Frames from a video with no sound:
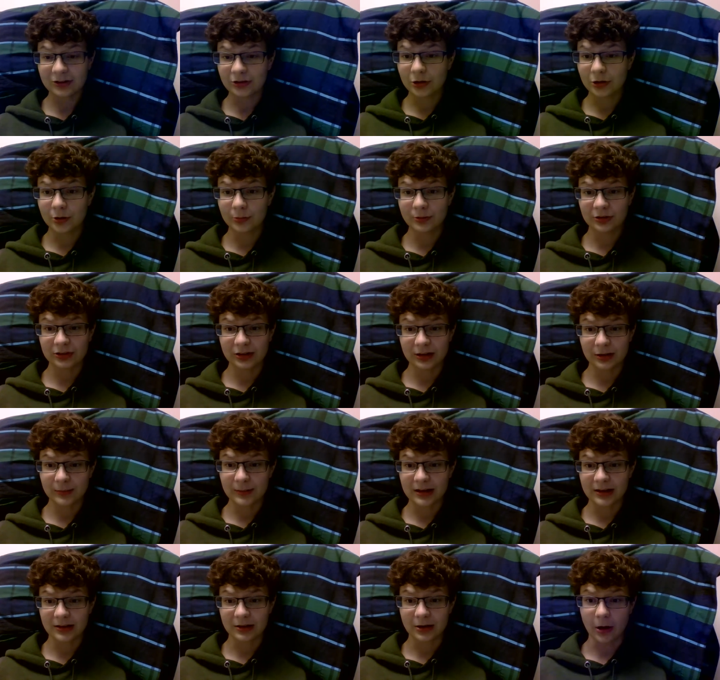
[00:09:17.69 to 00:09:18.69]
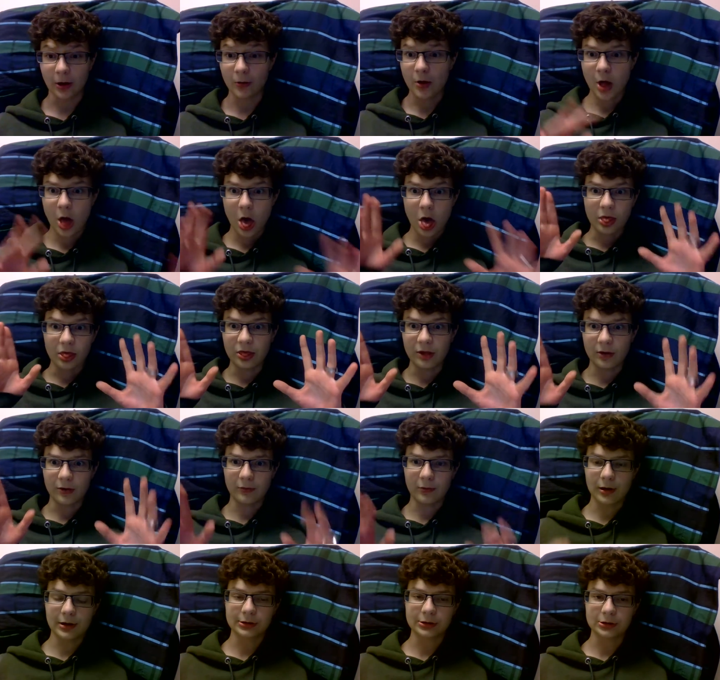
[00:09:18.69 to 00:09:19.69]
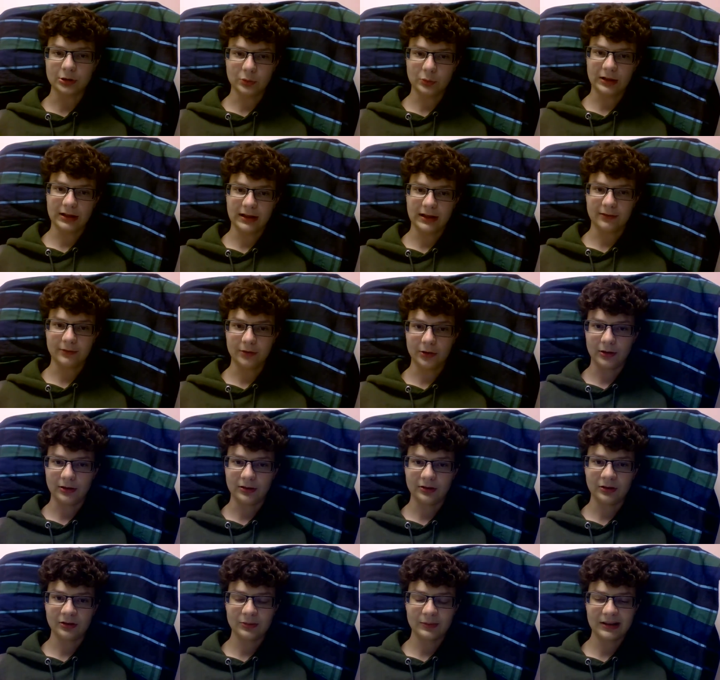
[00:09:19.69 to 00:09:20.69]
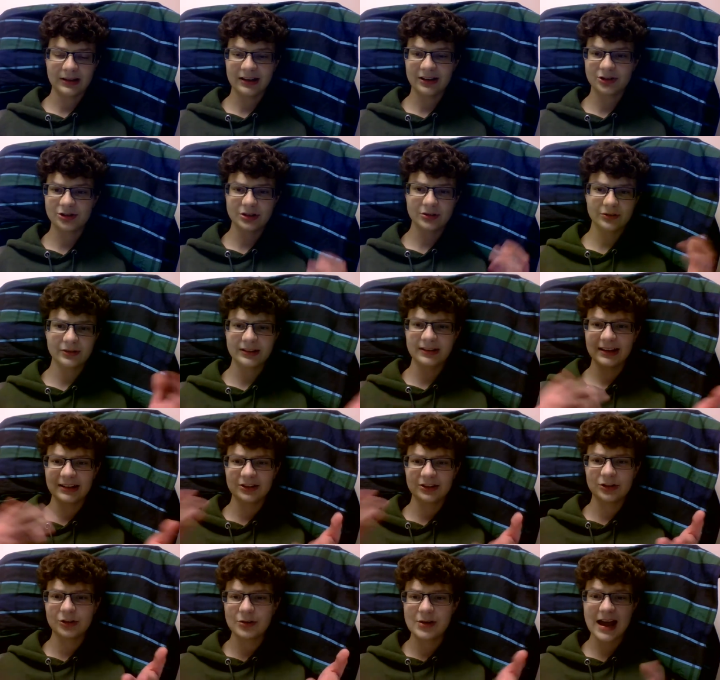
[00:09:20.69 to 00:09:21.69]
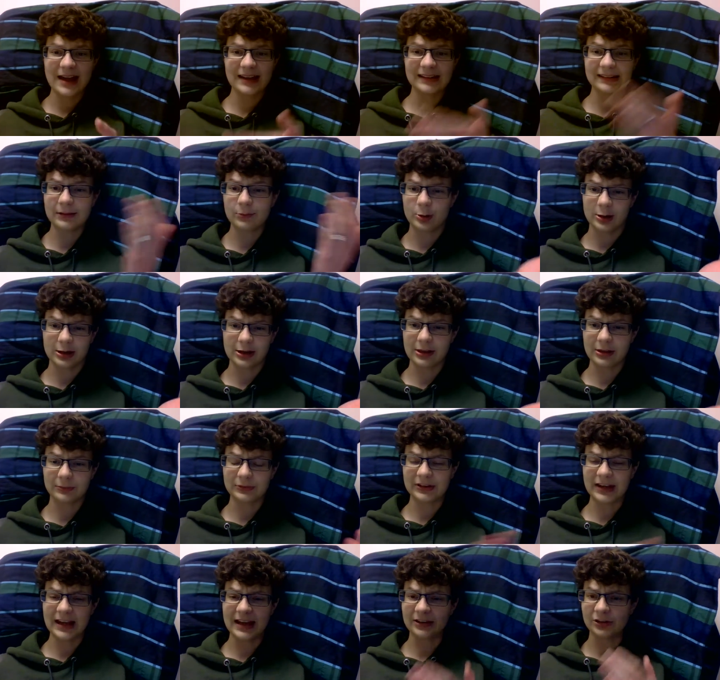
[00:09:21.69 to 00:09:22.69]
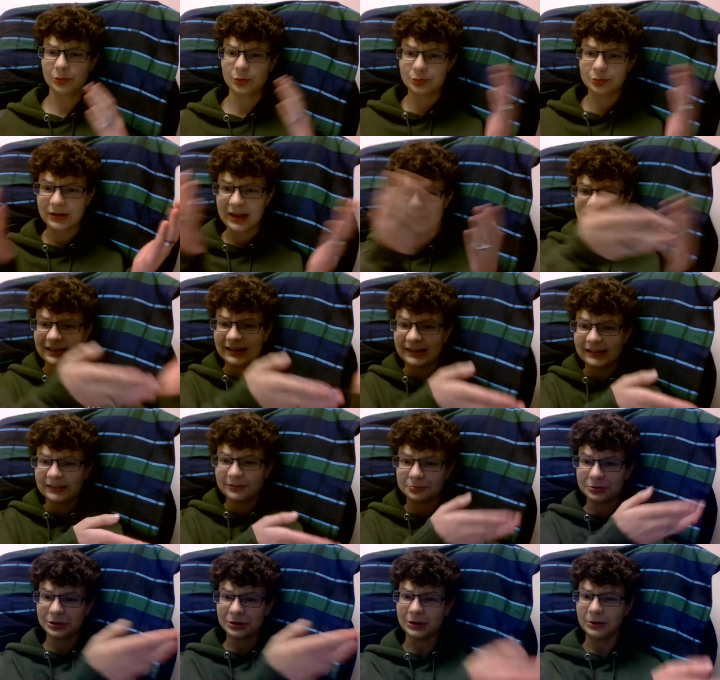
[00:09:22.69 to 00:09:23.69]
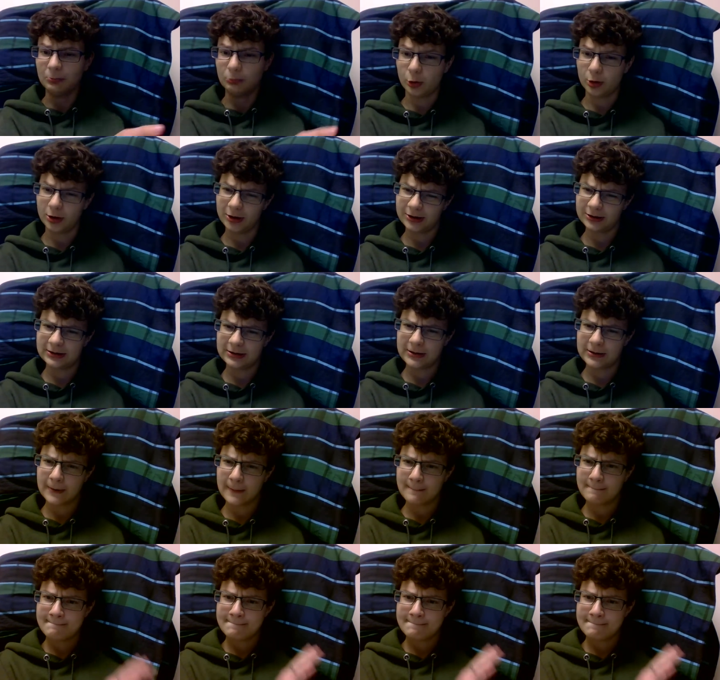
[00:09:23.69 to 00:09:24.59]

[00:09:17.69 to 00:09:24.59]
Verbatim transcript: Scoop is gonna be, you know, the one or whatever. And it's because she only likes two guys and one of them's gay, so that doesn't really work.